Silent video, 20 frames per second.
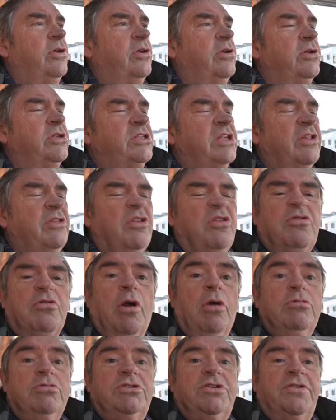said the
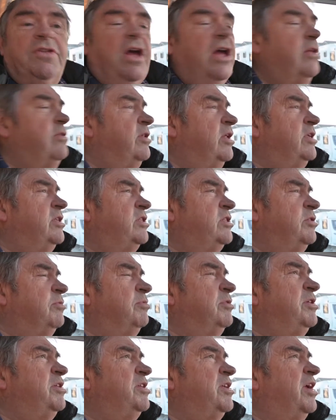throes of that, shall
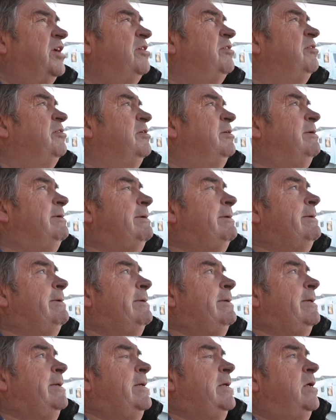we say.
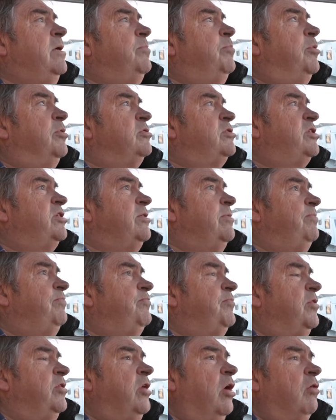But
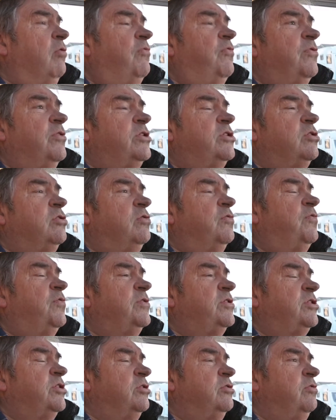no, for a tour for
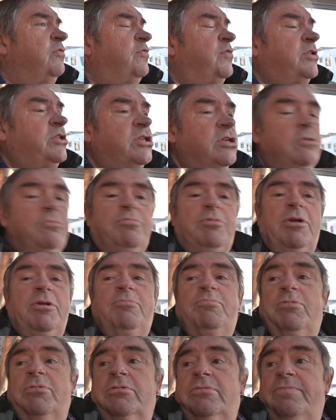two
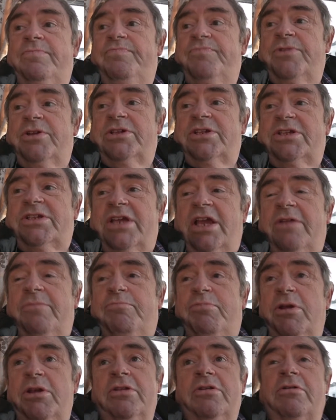people, as I say,
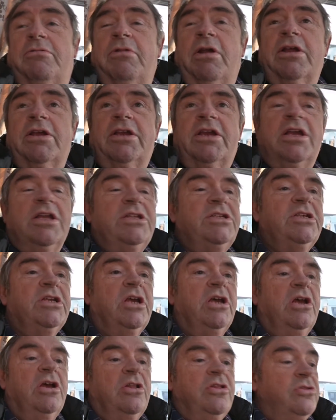bringing the grandkids,
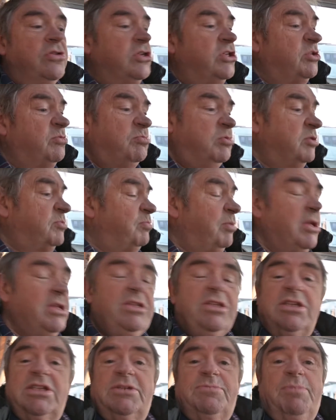there's
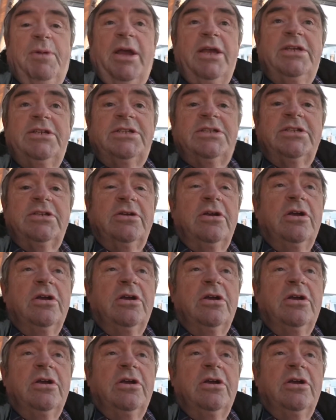plenty of space.